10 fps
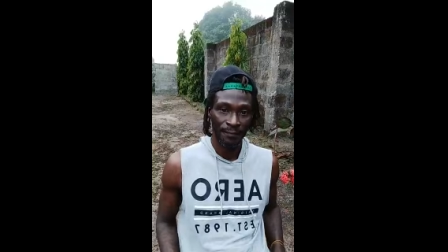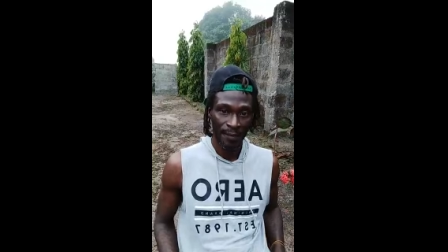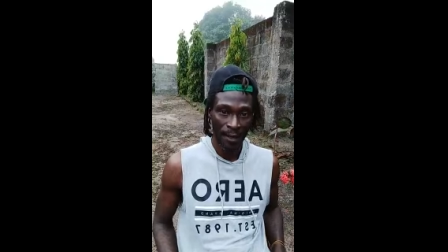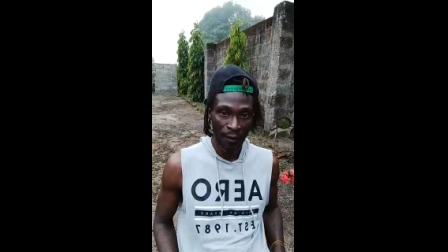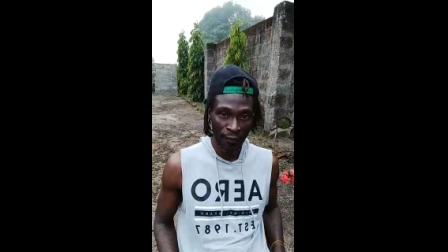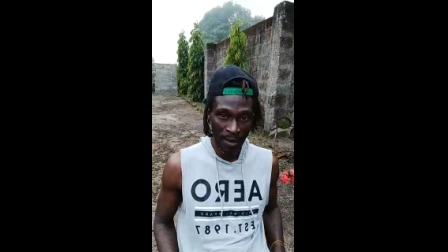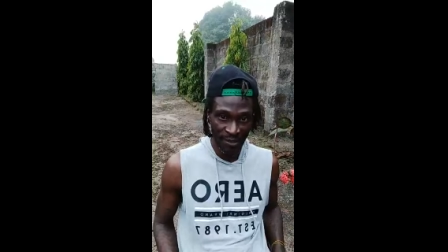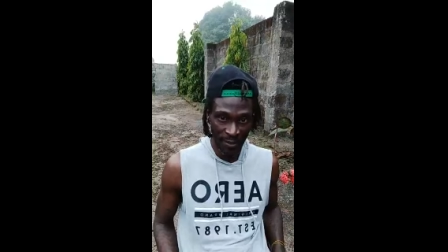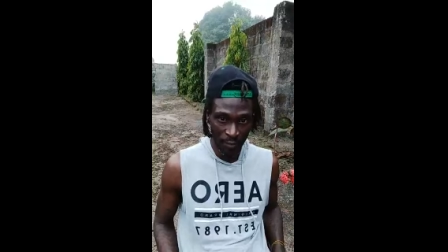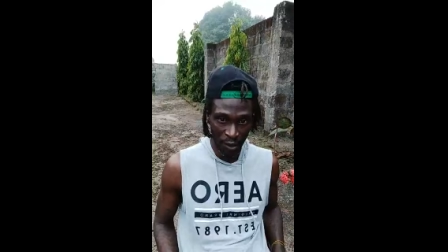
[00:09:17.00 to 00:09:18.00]
Government's in
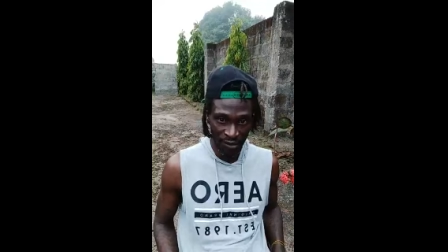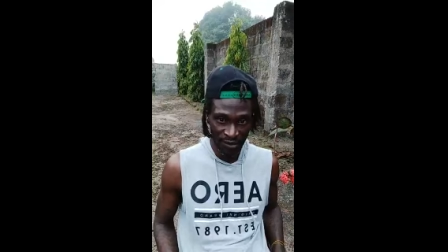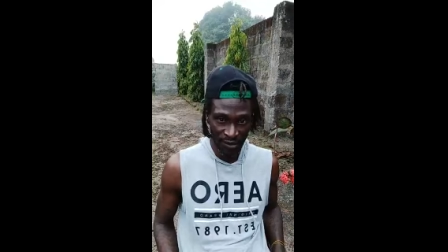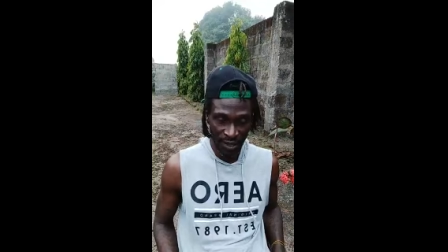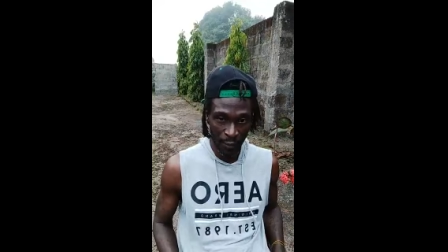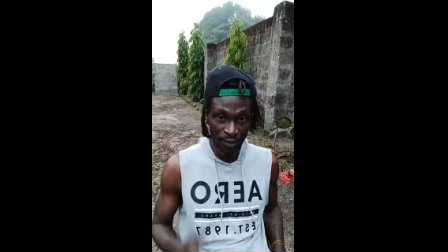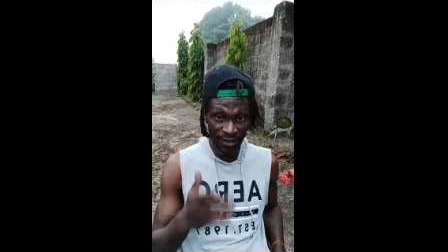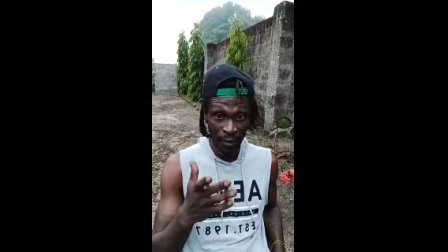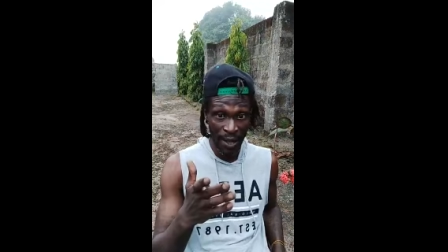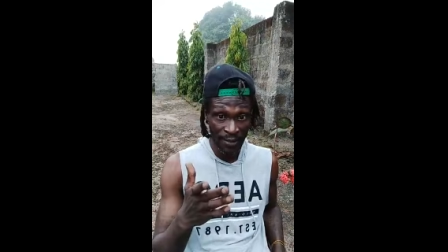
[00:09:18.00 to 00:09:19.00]
policy. And what's in their
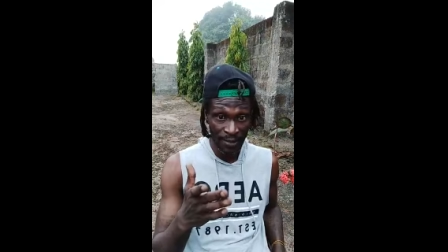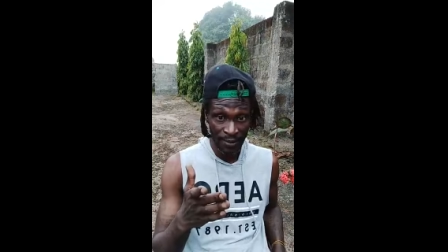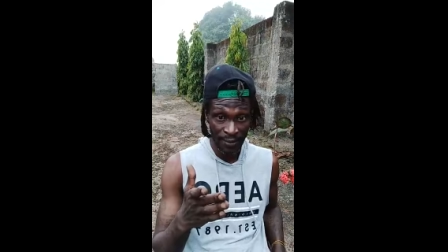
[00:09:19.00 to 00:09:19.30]
want?